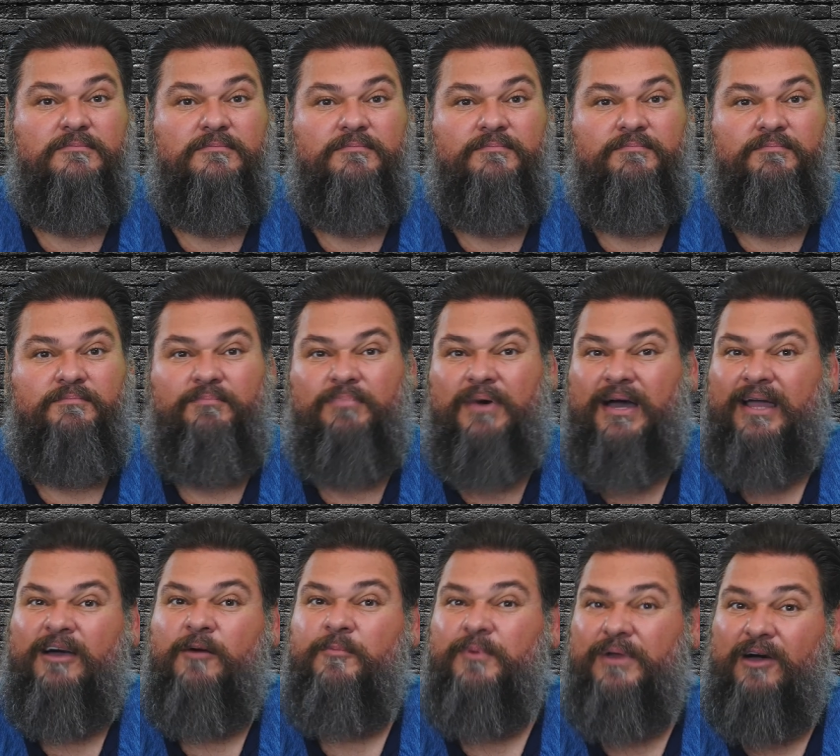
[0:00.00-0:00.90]
by
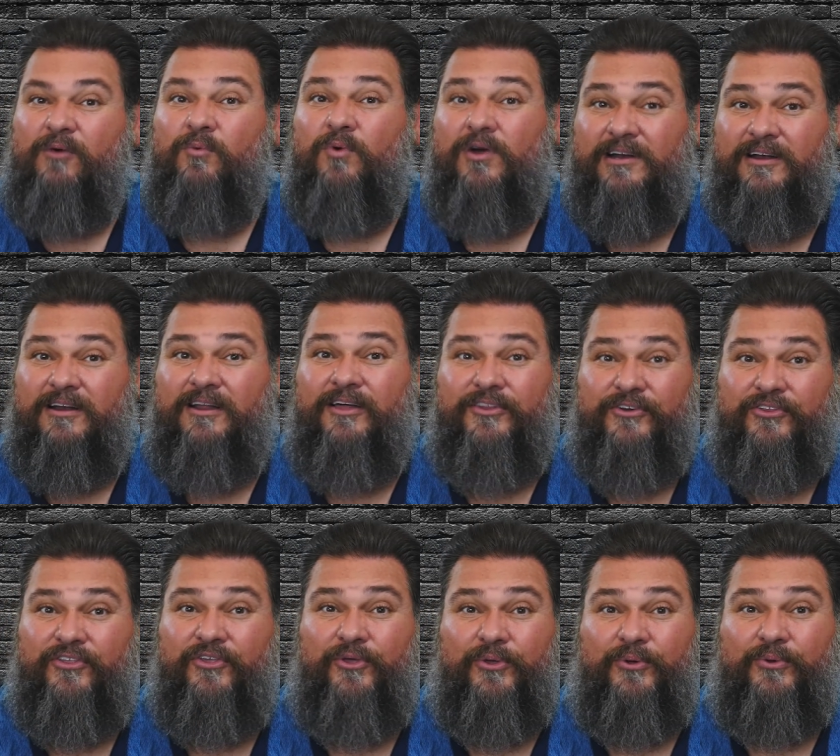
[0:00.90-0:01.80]
helping out one another
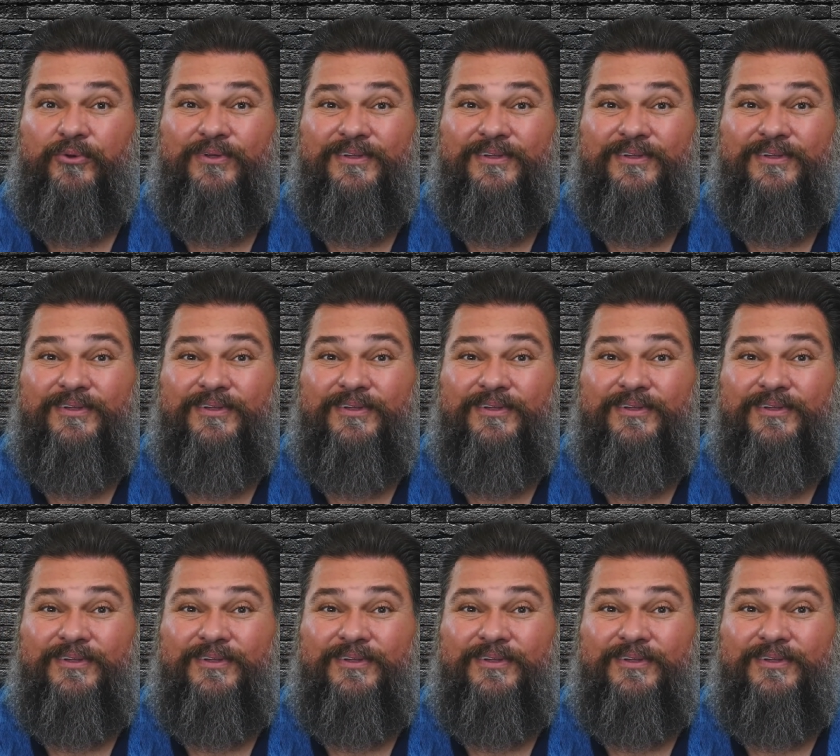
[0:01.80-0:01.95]
too